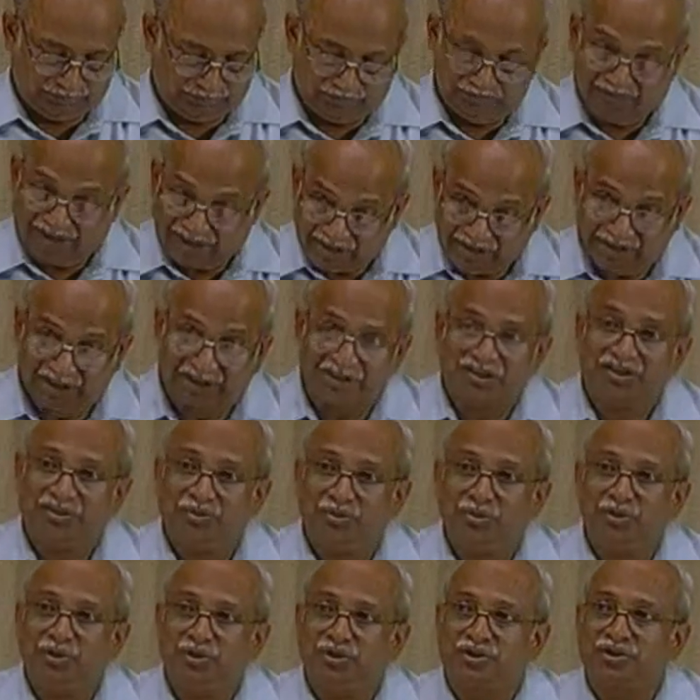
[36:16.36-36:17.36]
thickness
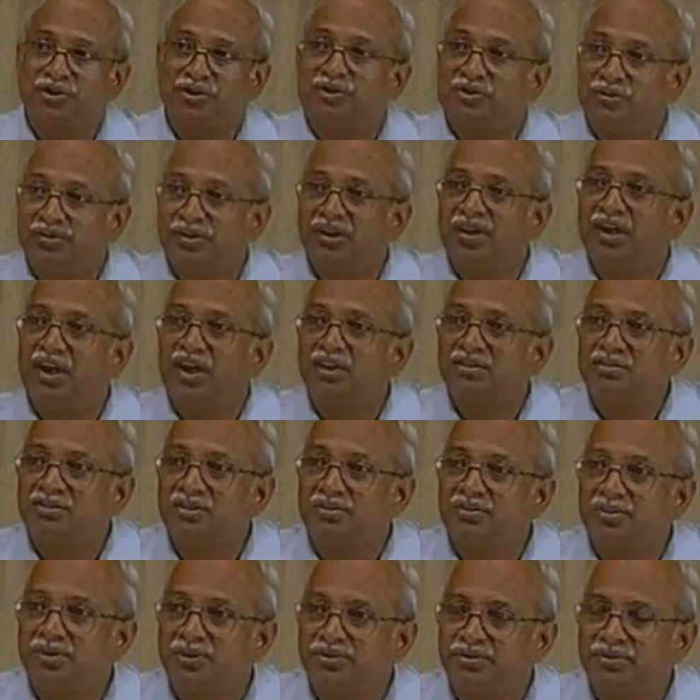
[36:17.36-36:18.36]
diminution over a large
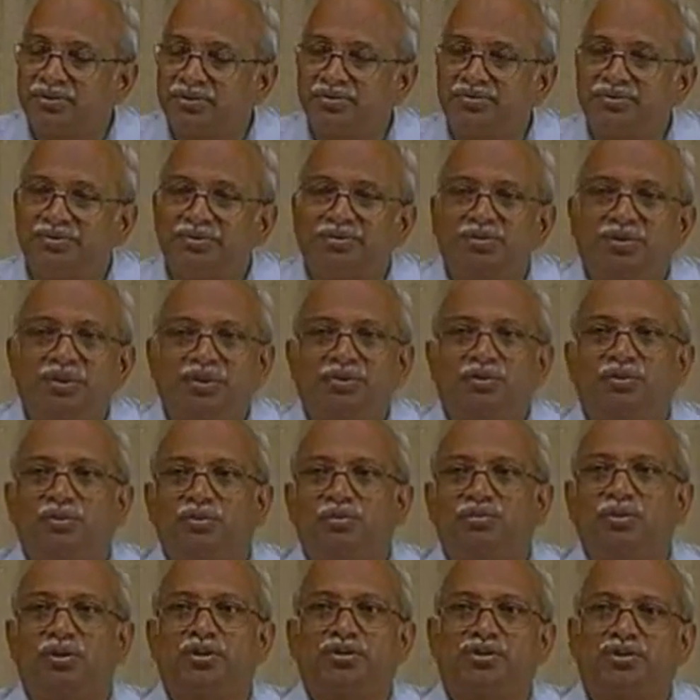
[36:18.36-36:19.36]
number of ships, you can group
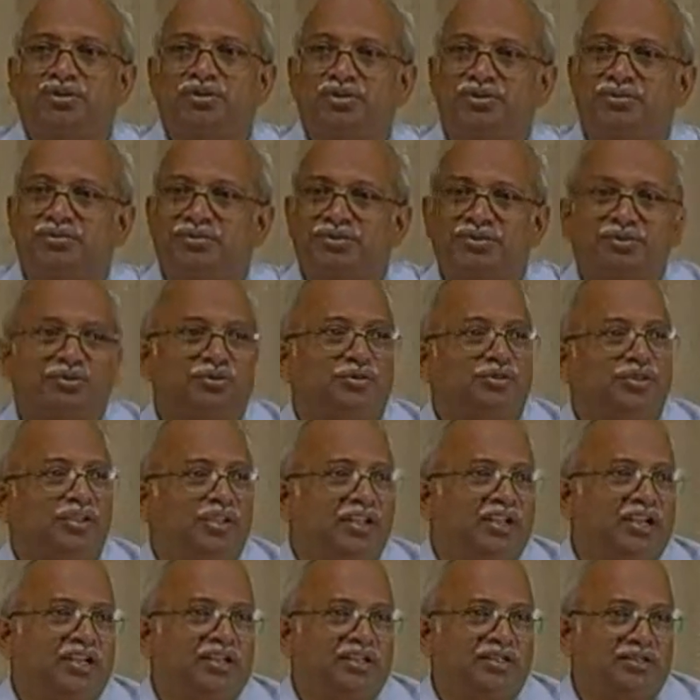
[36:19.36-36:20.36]
all the ships into three
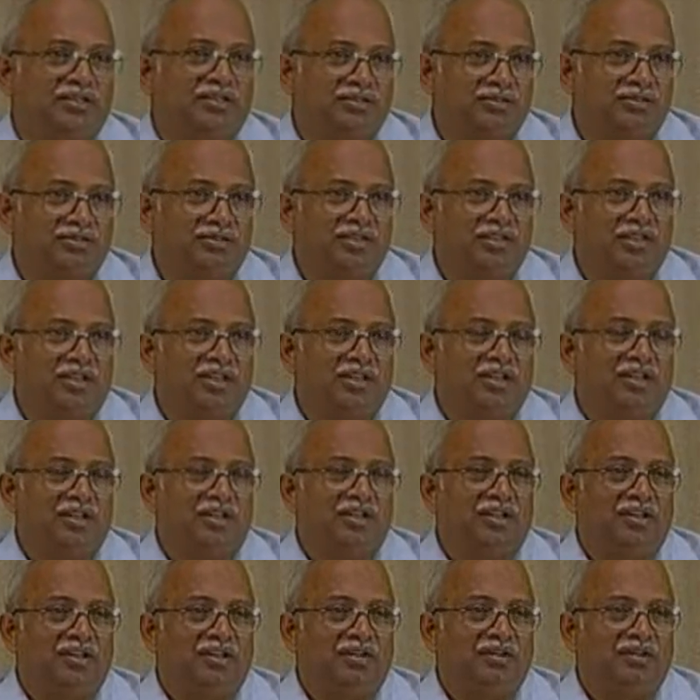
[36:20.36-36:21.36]
categories:
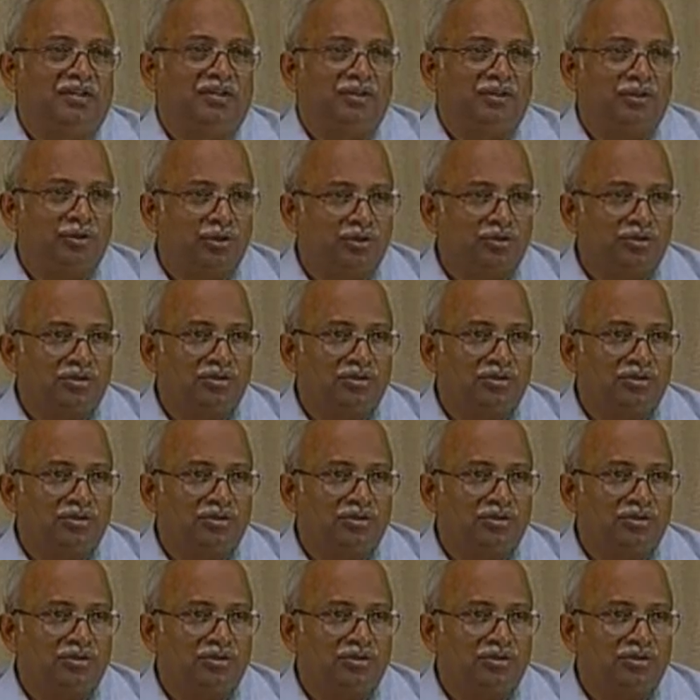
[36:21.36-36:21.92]
good,